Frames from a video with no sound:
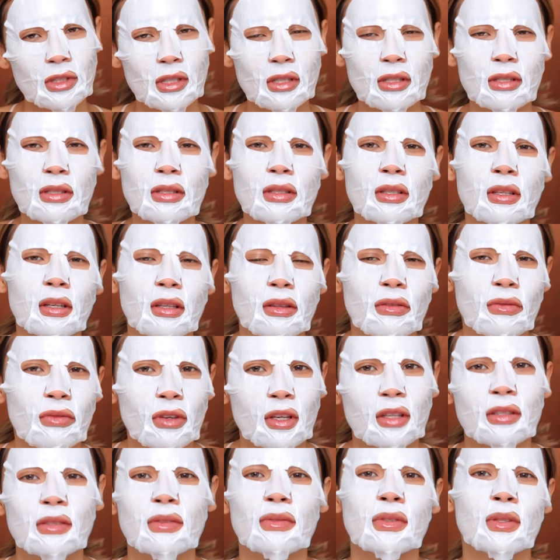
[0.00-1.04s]
Does this look like the
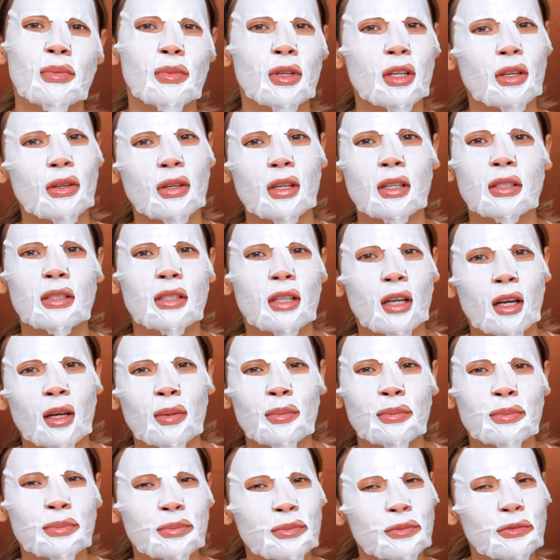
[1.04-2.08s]
face of somebody who has
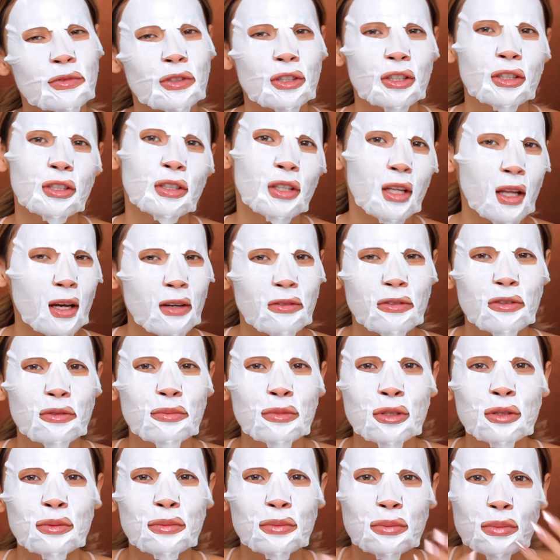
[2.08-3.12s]
time for you to laugh at
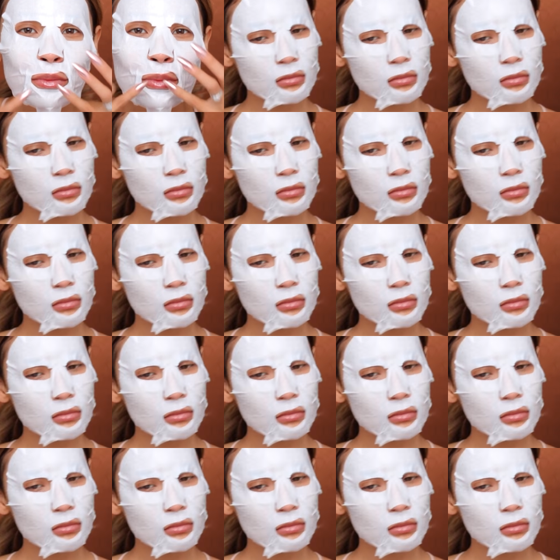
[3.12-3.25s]
me?